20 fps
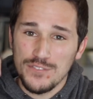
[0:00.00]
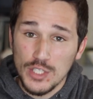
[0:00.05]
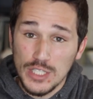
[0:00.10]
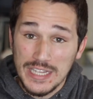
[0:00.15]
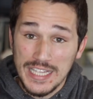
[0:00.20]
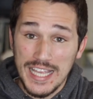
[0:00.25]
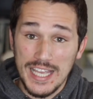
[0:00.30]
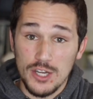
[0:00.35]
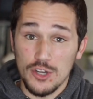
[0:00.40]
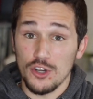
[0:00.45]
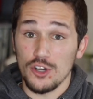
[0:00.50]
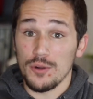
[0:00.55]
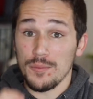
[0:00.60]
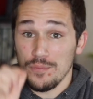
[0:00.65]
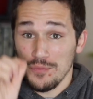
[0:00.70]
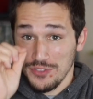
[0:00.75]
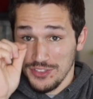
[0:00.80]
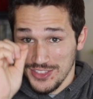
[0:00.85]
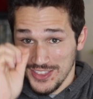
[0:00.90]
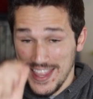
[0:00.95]
for later.
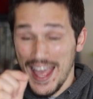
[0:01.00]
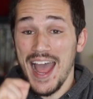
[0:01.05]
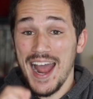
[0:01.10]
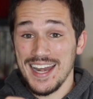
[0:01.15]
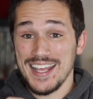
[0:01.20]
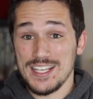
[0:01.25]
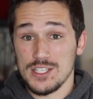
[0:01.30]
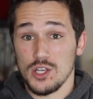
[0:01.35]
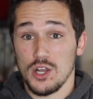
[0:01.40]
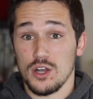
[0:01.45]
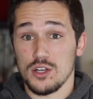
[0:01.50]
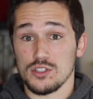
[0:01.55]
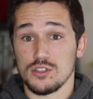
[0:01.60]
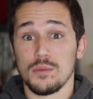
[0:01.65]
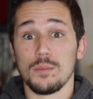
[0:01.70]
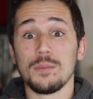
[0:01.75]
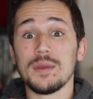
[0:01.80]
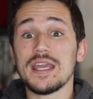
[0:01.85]
That is awesome.